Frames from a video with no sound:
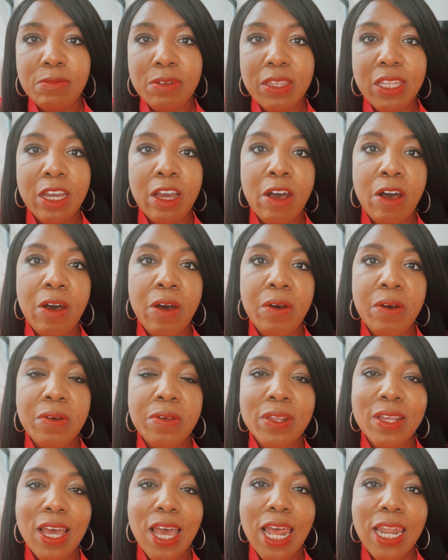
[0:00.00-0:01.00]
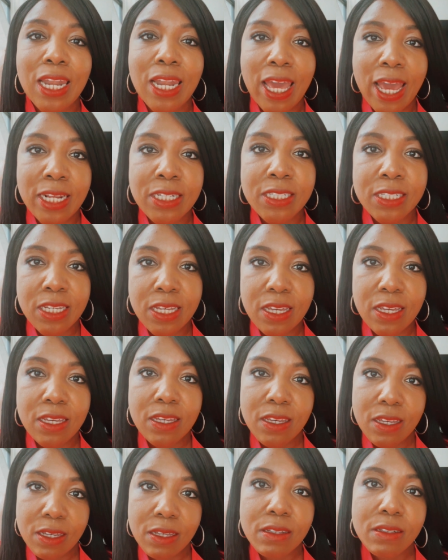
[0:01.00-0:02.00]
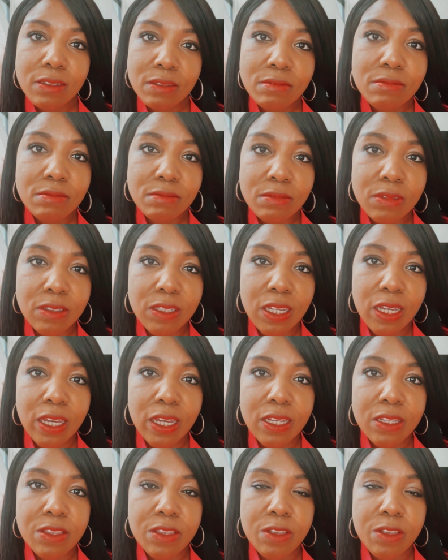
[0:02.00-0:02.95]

what they call a latchkey kid, okay?